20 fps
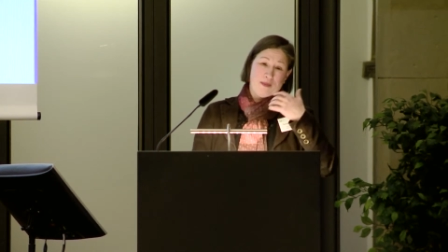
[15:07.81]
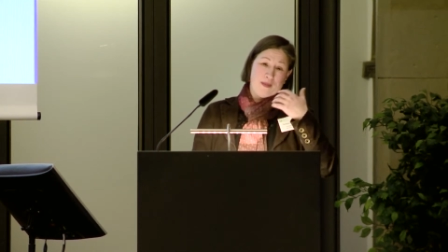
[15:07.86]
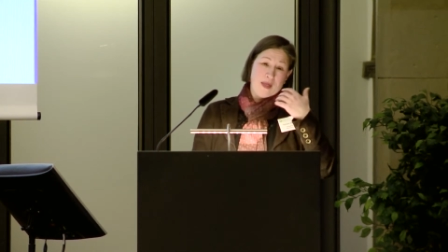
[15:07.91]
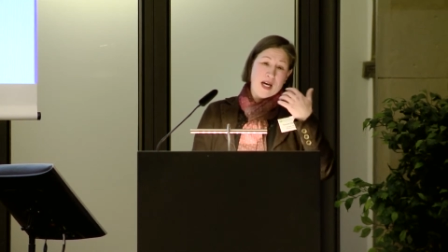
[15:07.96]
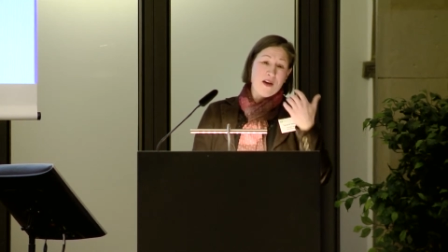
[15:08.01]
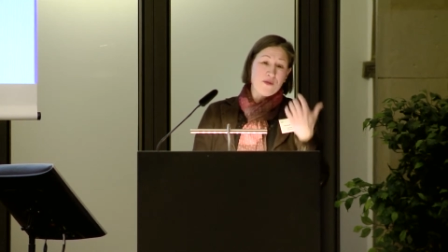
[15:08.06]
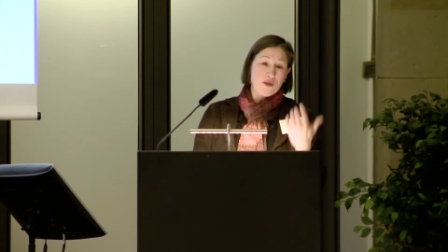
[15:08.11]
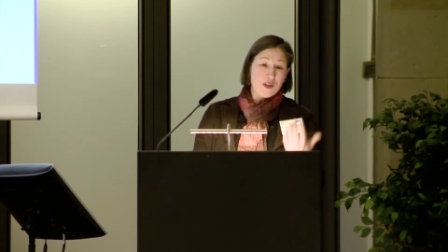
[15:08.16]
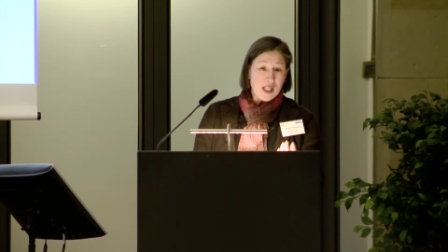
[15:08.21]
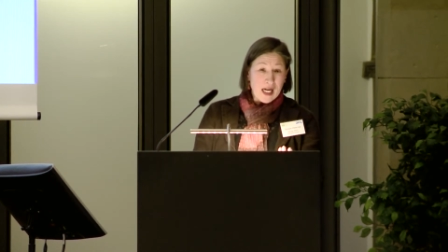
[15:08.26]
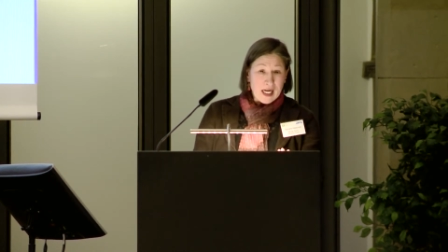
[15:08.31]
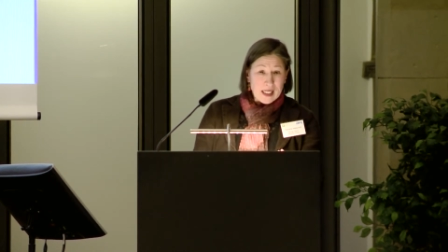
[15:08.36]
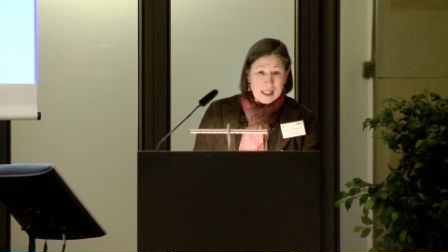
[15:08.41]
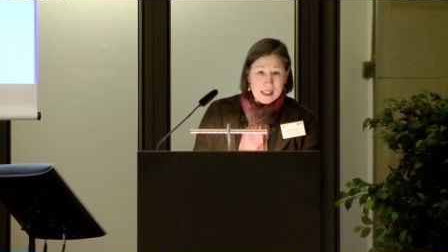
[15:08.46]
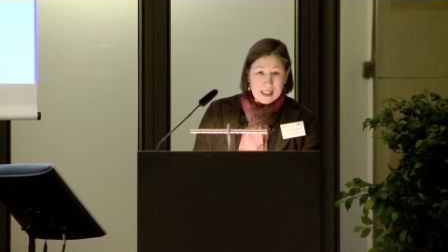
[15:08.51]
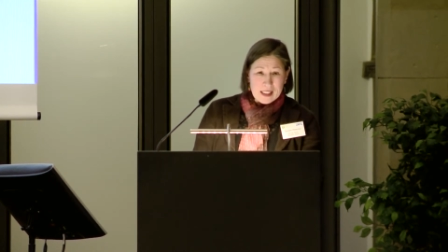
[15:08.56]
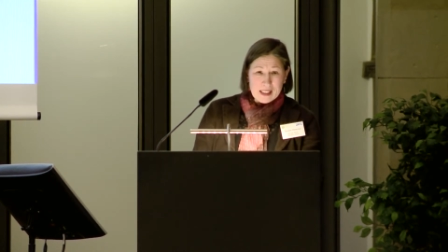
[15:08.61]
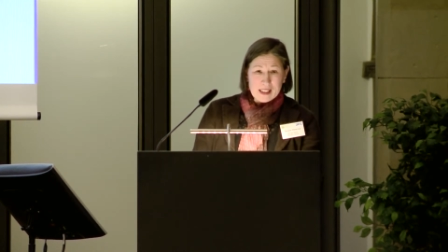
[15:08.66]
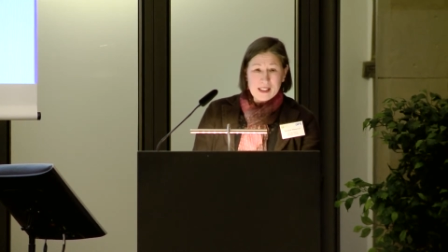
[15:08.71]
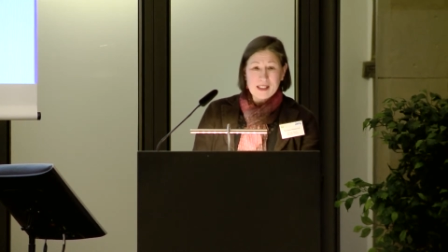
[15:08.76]
have
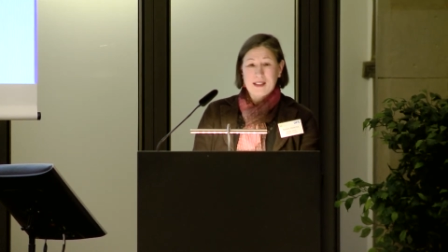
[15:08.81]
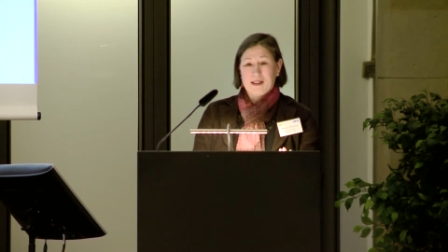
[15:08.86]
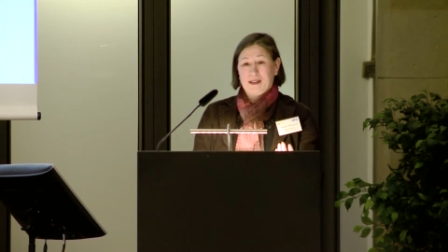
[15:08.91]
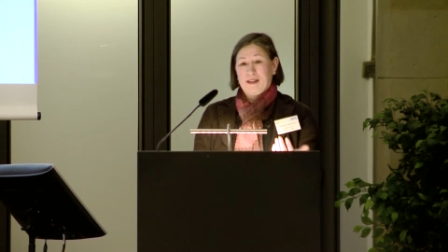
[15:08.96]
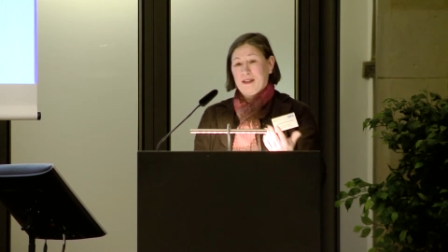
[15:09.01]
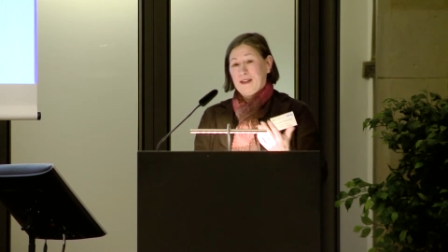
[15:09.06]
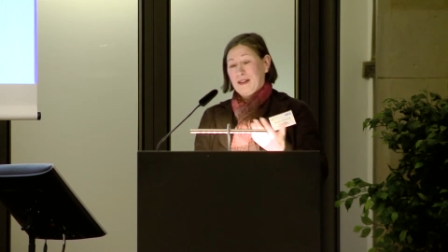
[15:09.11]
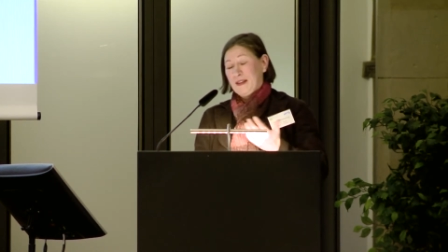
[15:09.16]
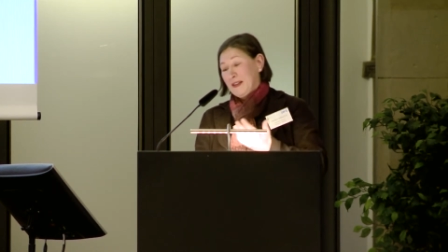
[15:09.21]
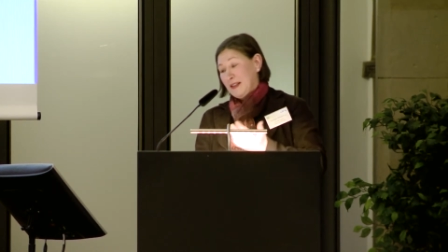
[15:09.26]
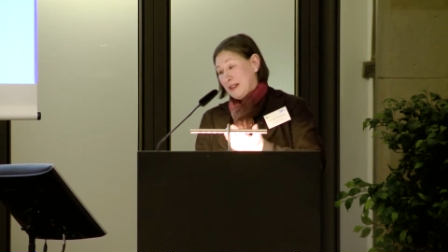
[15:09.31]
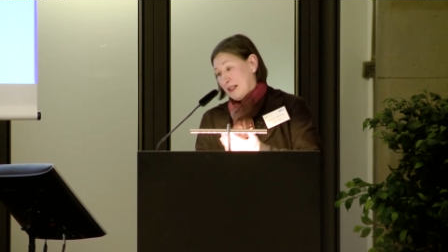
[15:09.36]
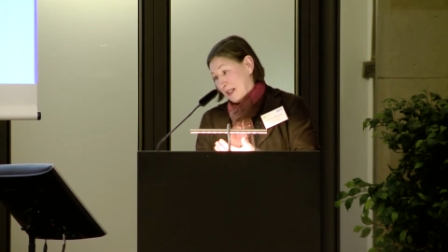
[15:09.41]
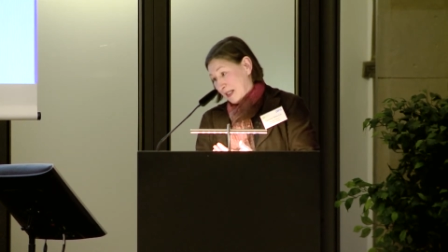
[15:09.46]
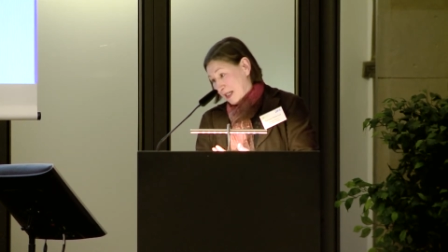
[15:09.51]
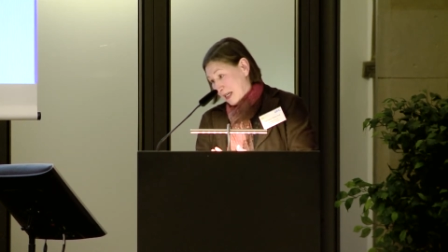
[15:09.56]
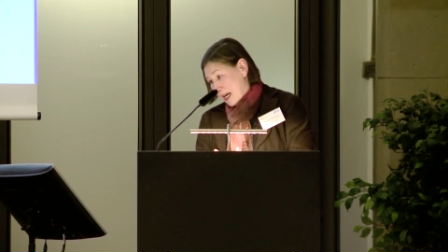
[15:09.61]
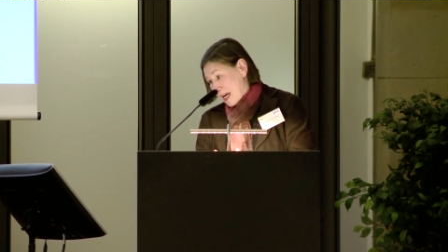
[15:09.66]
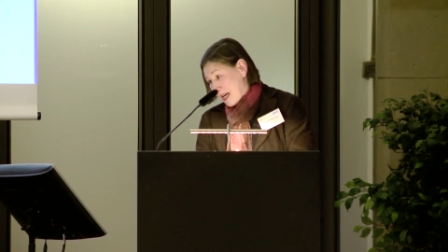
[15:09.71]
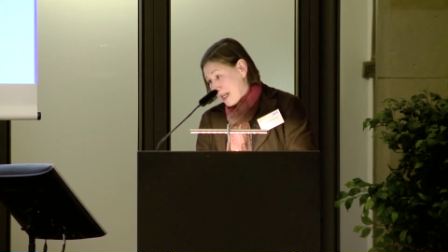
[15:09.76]
cited it,
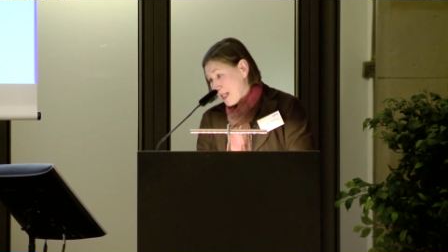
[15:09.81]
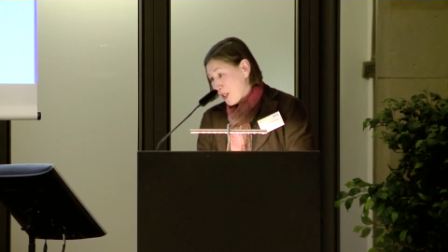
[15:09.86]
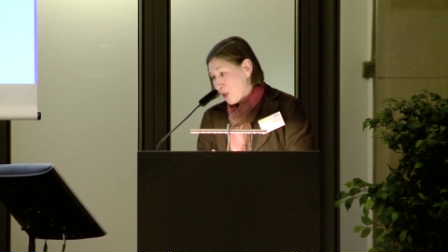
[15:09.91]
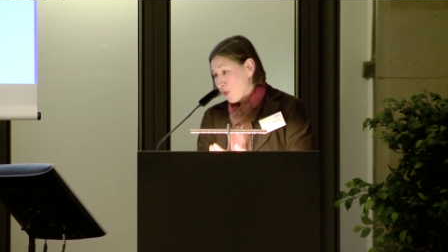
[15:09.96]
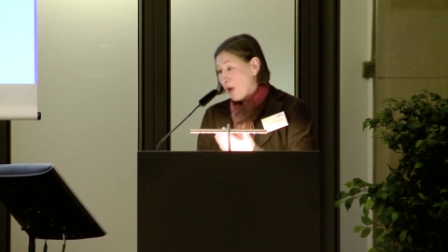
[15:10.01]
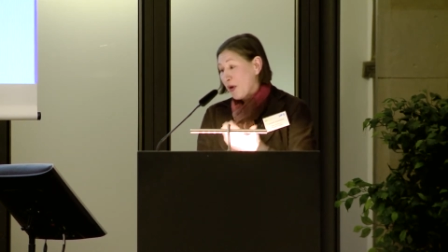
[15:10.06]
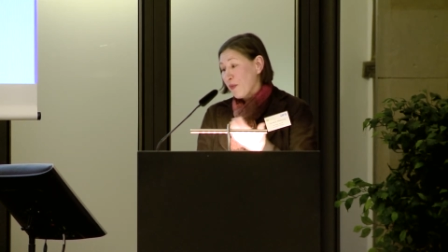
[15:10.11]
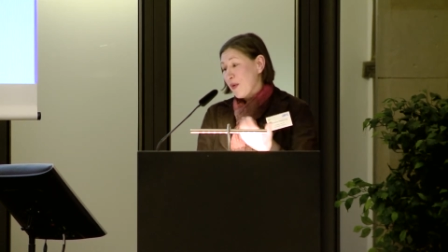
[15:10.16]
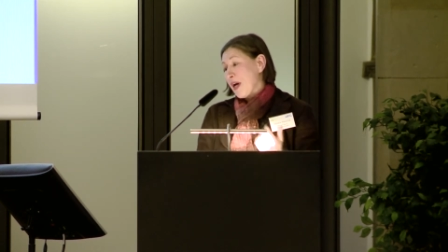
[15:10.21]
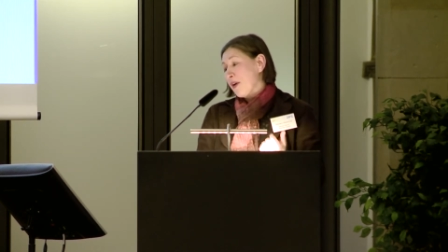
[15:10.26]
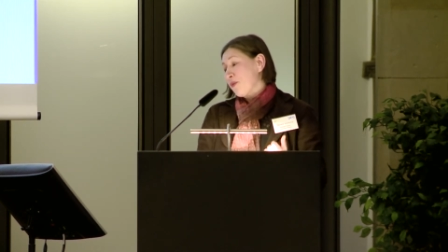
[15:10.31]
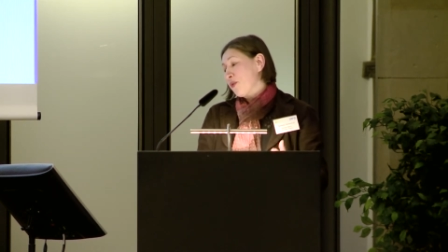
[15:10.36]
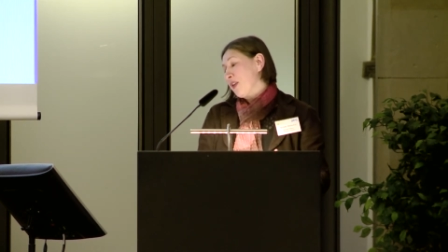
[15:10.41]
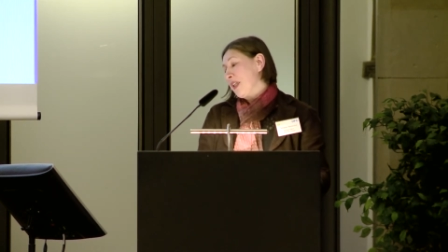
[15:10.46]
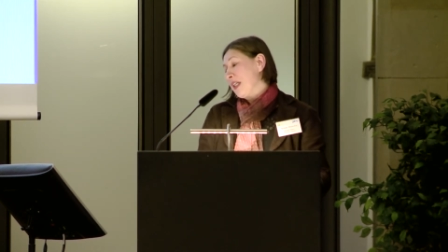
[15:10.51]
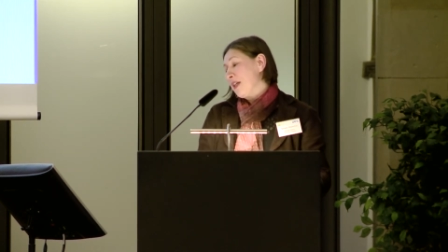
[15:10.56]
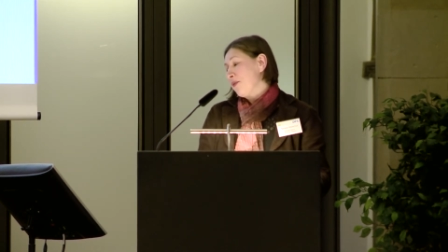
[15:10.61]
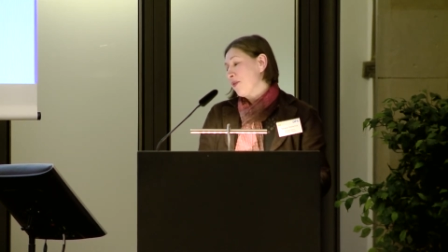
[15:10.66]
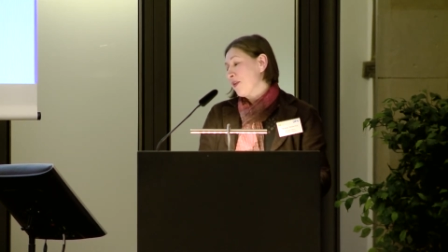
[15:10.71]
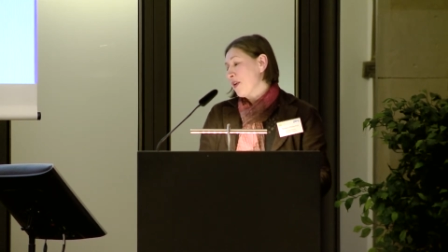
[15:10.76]
and that's why we have to
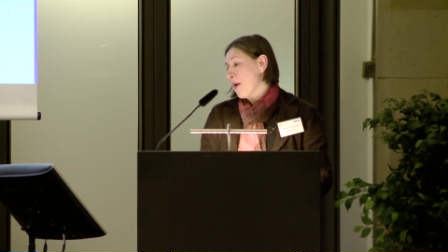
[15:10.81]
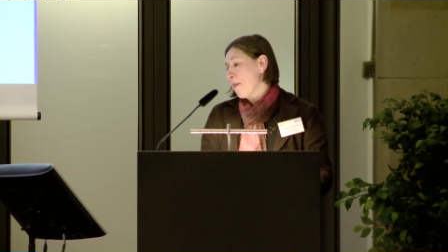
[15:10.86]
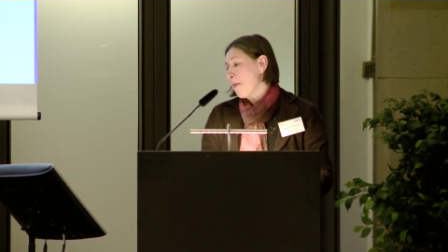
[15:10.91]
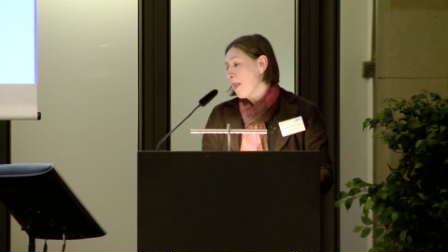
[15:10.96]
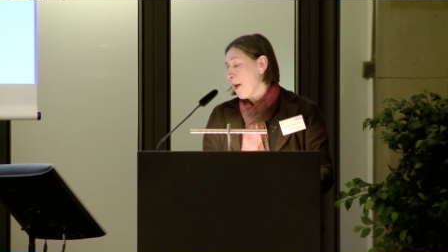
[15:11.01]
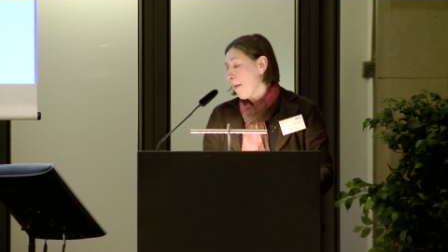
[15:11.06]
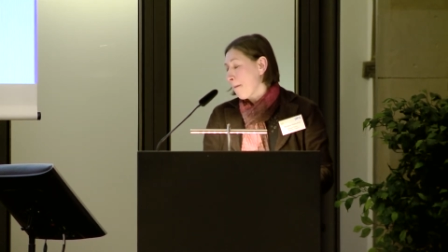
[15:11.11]
leave it up.